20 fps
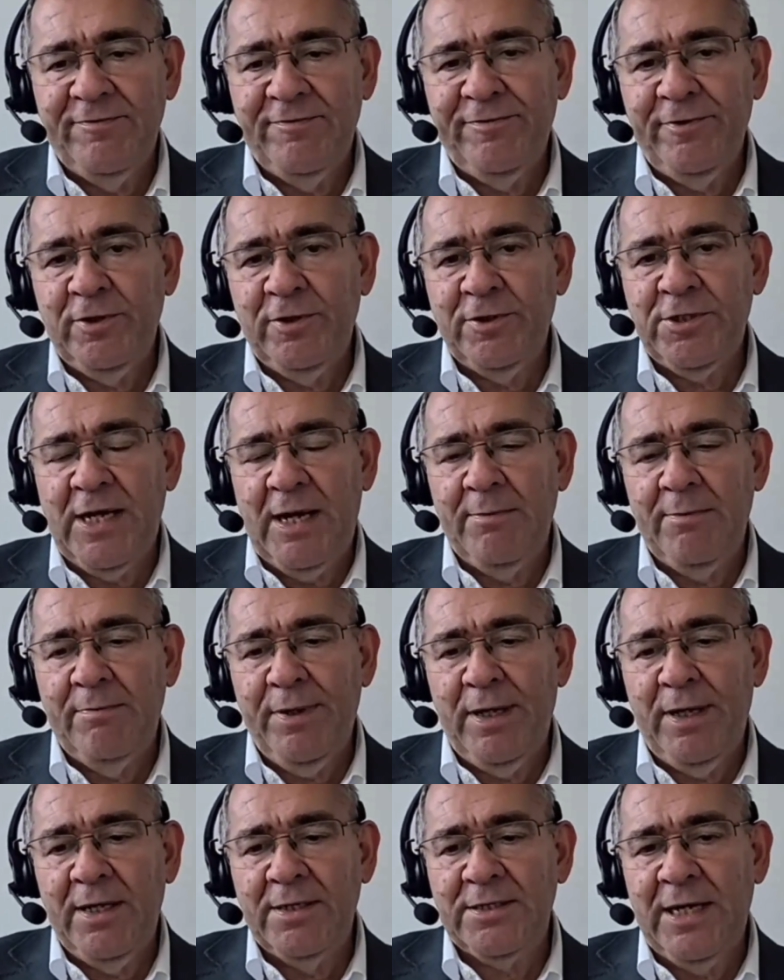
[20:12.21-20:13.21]
for full-time
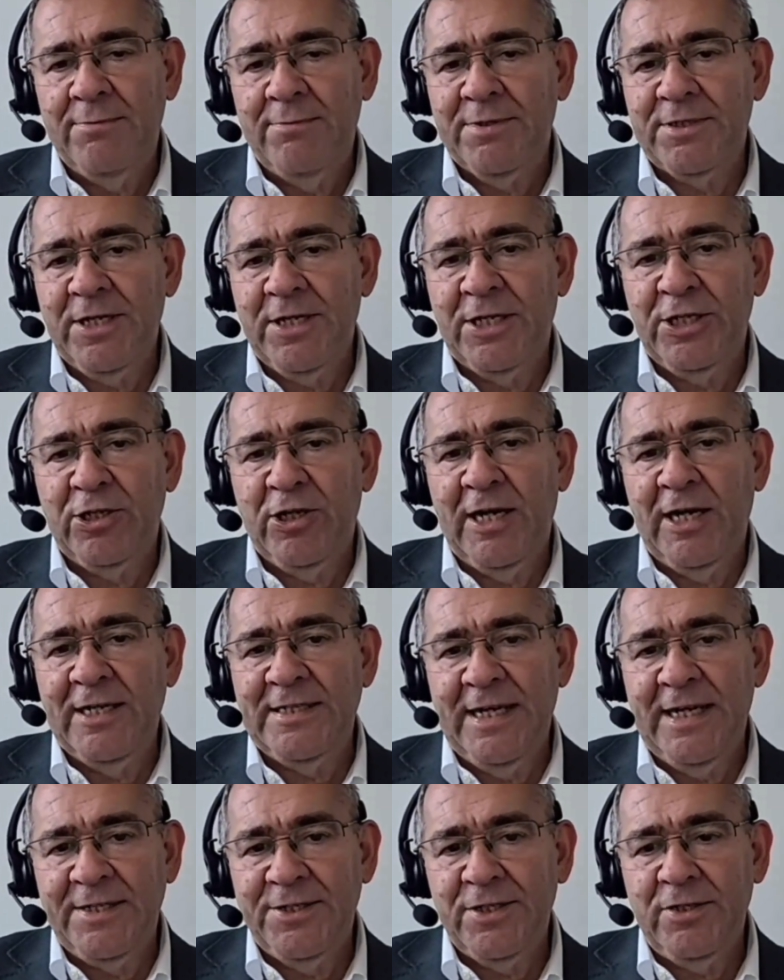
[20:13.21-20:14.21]
and part-time study are
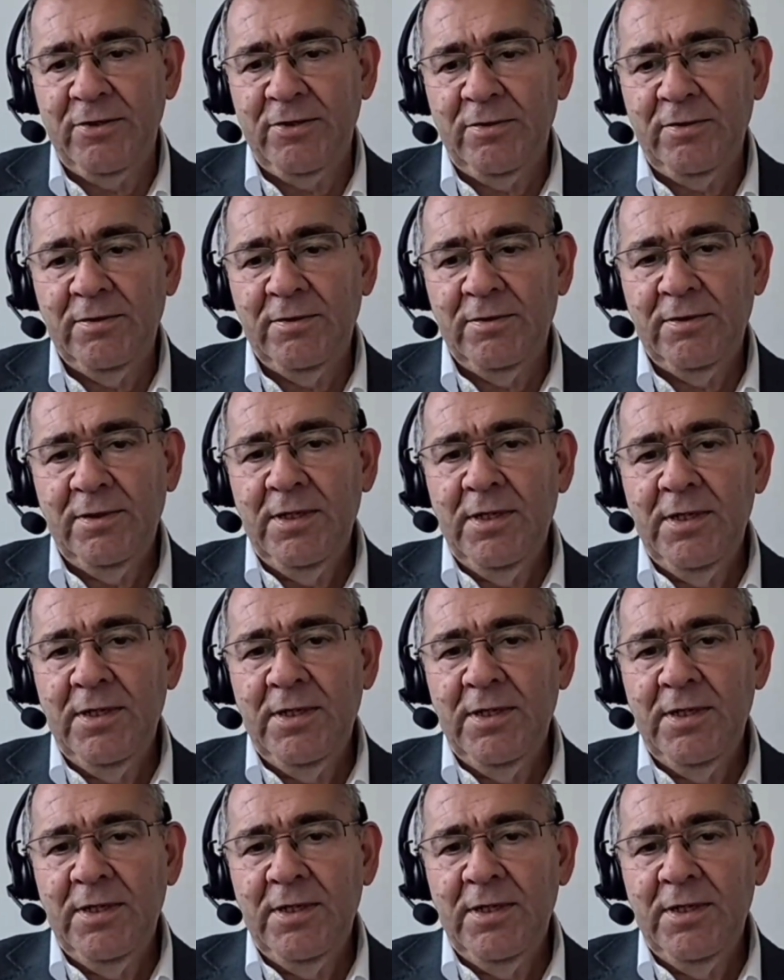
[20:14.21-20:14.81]
identical.